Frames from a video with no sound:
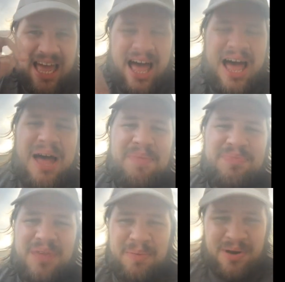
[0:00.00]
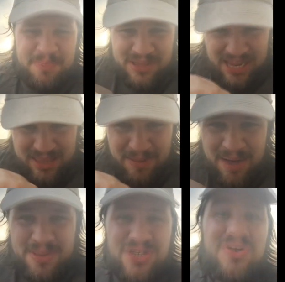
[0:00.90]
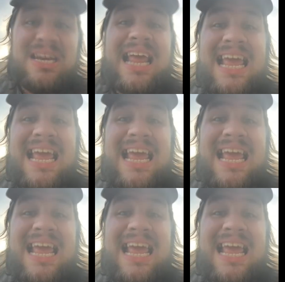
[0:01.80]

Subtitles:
I'm gonna put that at the bottom of the screen.